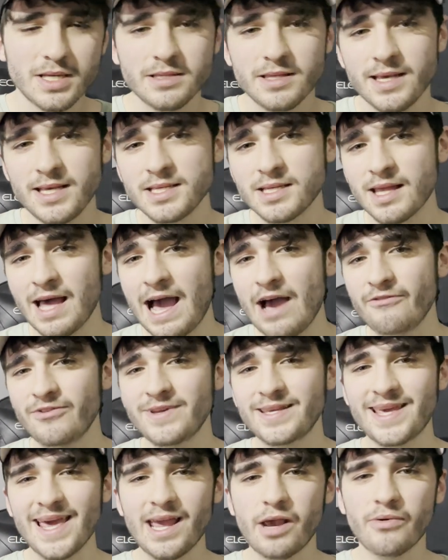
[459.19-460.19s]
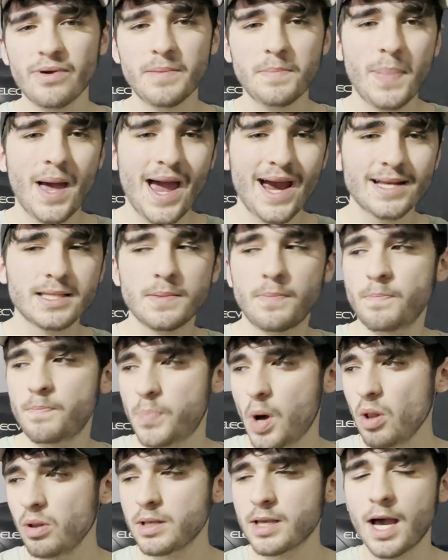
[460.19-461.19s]
He's going to have Giga Impact,
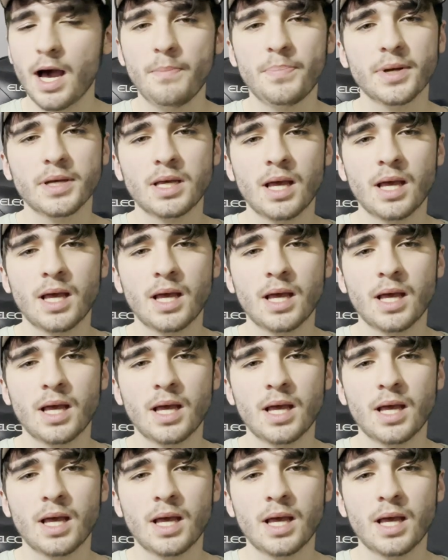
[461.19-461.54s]
Bulk Up,